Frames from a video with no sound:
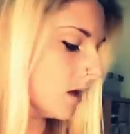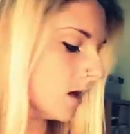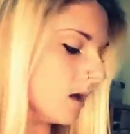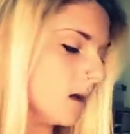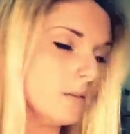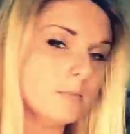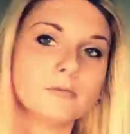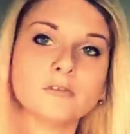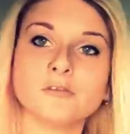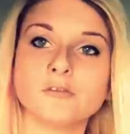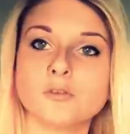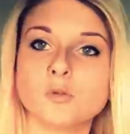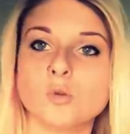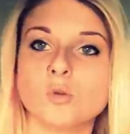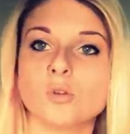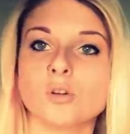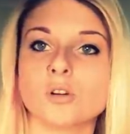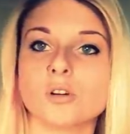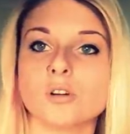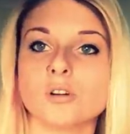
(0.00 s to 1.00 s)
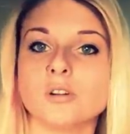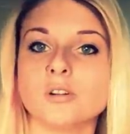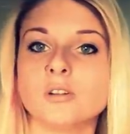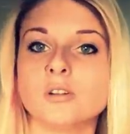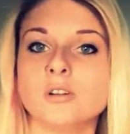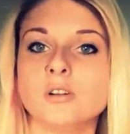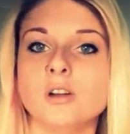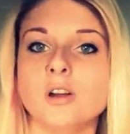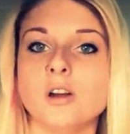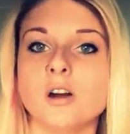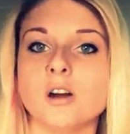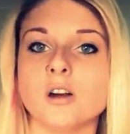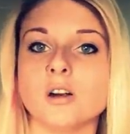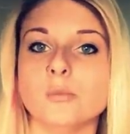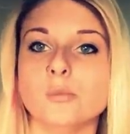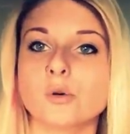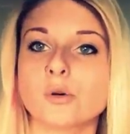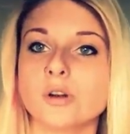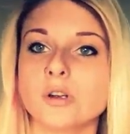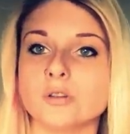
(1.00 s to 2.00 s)
For
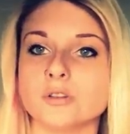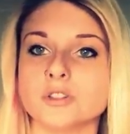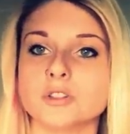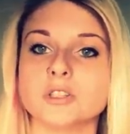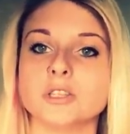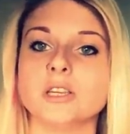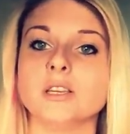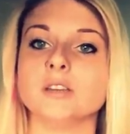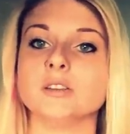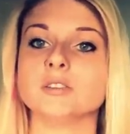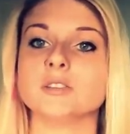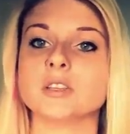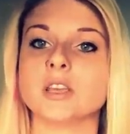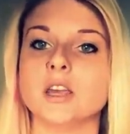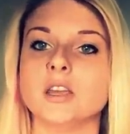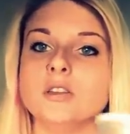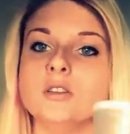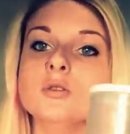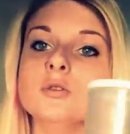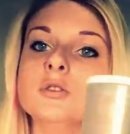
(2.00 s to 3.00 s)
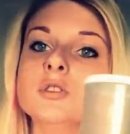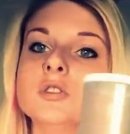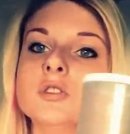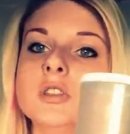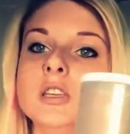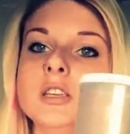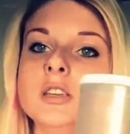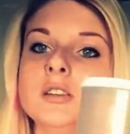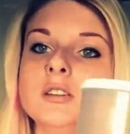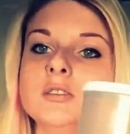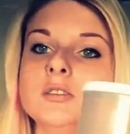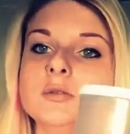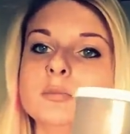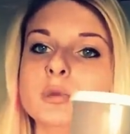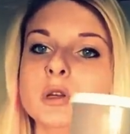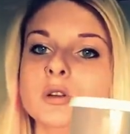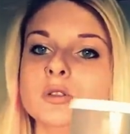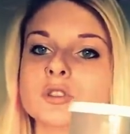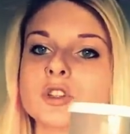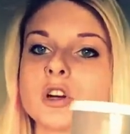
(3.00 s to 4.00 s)
arboreal slings, I use these
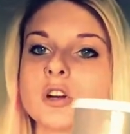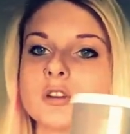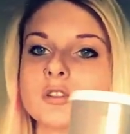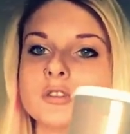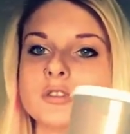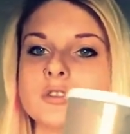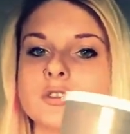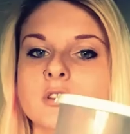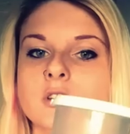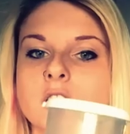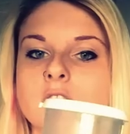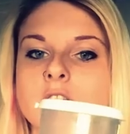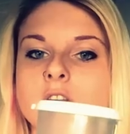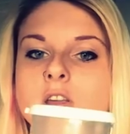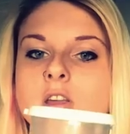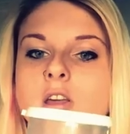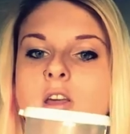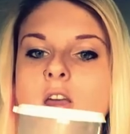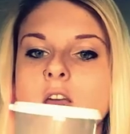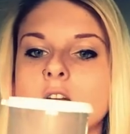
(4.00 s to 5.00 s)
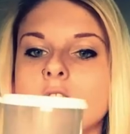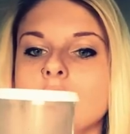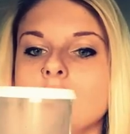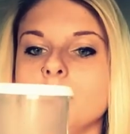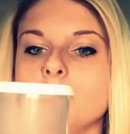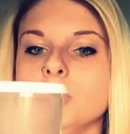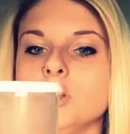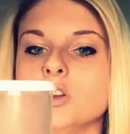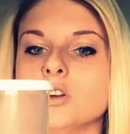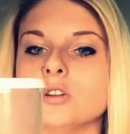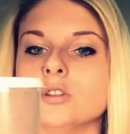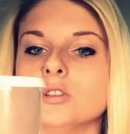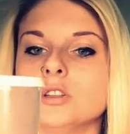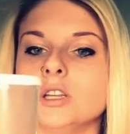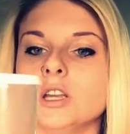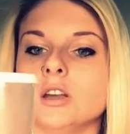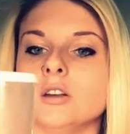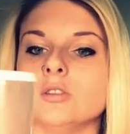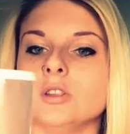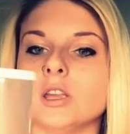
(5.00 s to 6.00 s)
pill jars, and
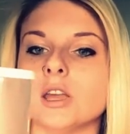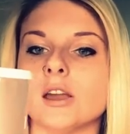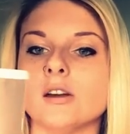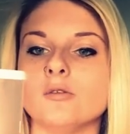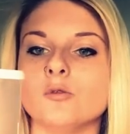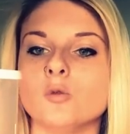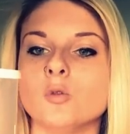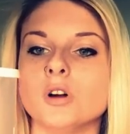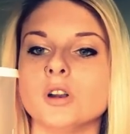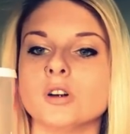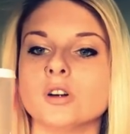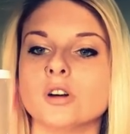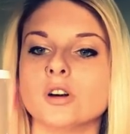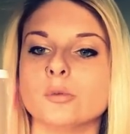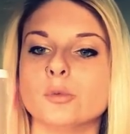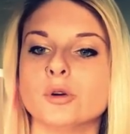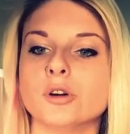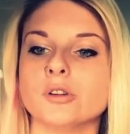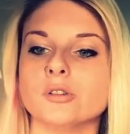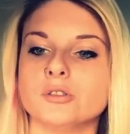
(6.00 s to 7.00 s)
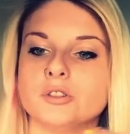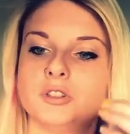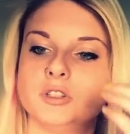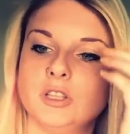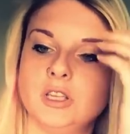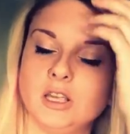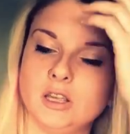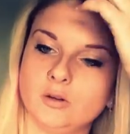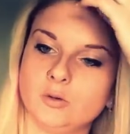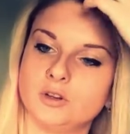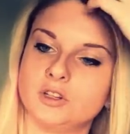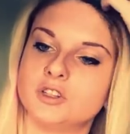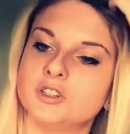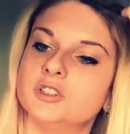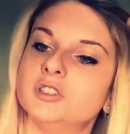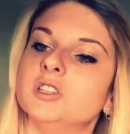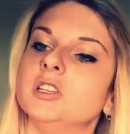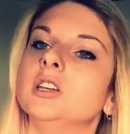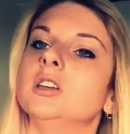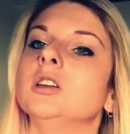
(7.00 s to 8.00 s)
currently I only have one arboreal sling, which
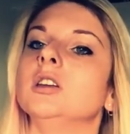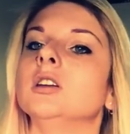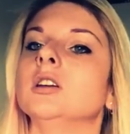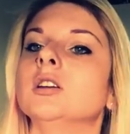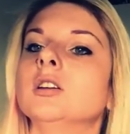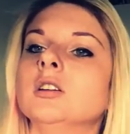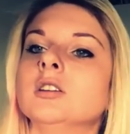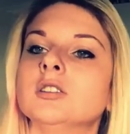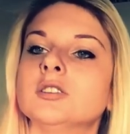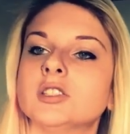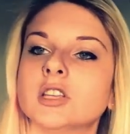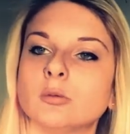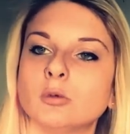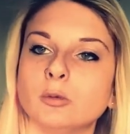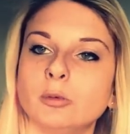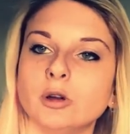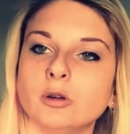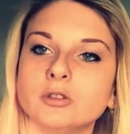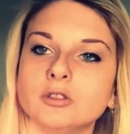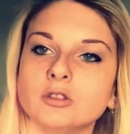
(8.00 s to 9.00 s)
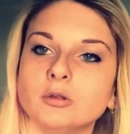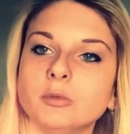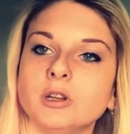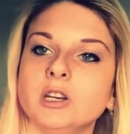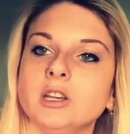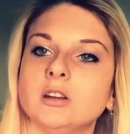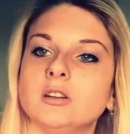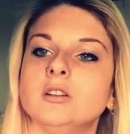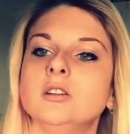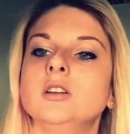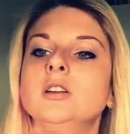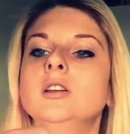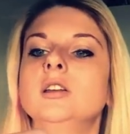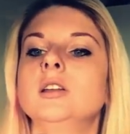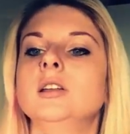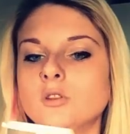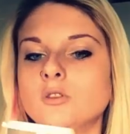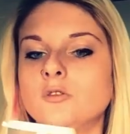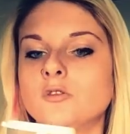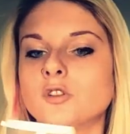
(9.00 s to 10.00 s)
is the Samopos Arminia.
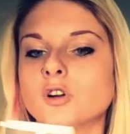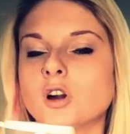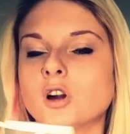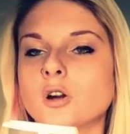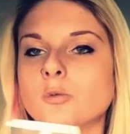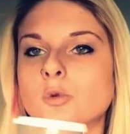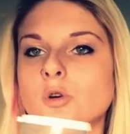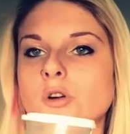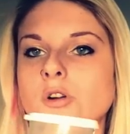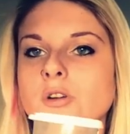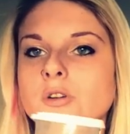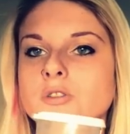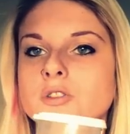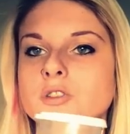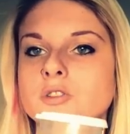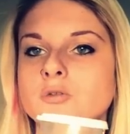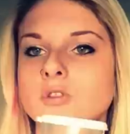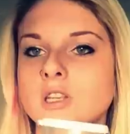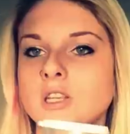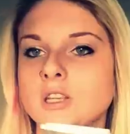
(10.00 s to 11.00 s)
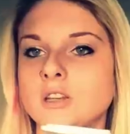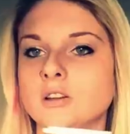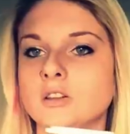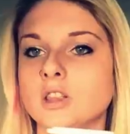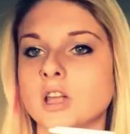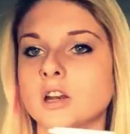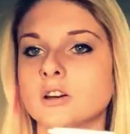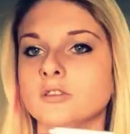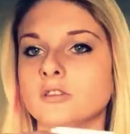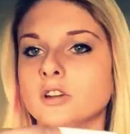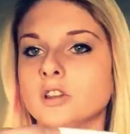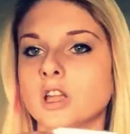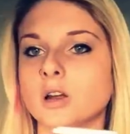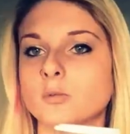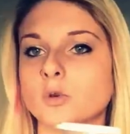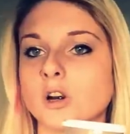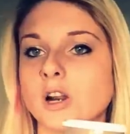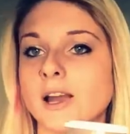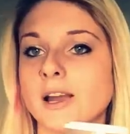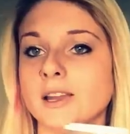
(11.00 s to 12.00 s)
For arboreals, you need a lot
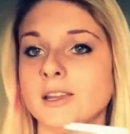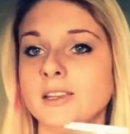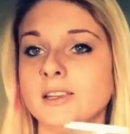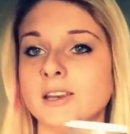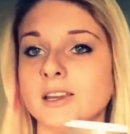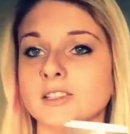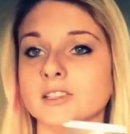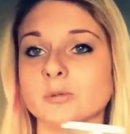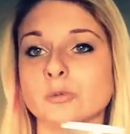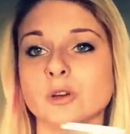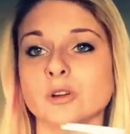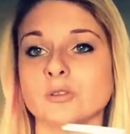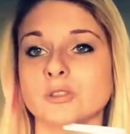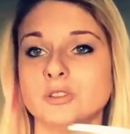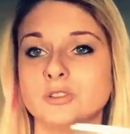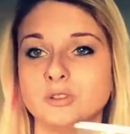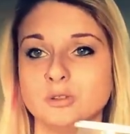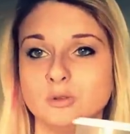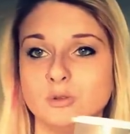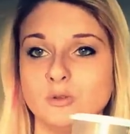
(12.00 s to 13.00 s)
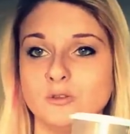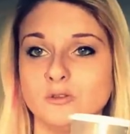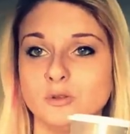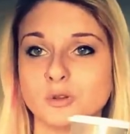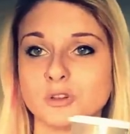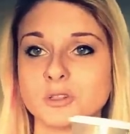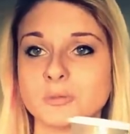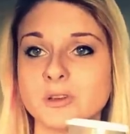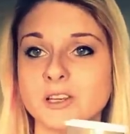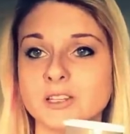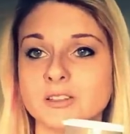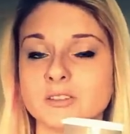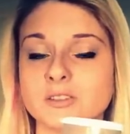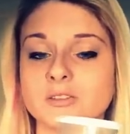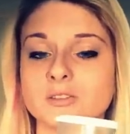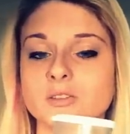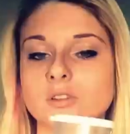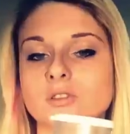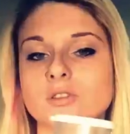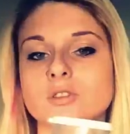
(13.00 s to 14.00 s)
more height as opposed to floor
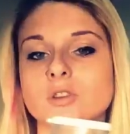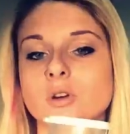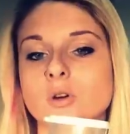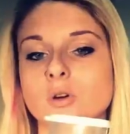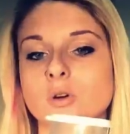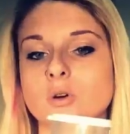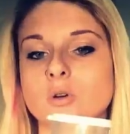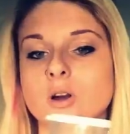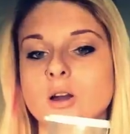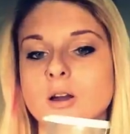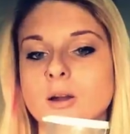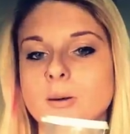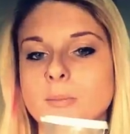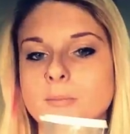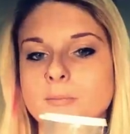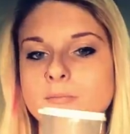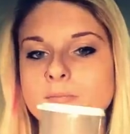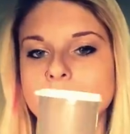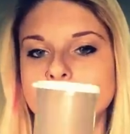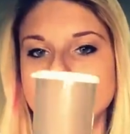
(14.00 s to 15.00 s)
space. So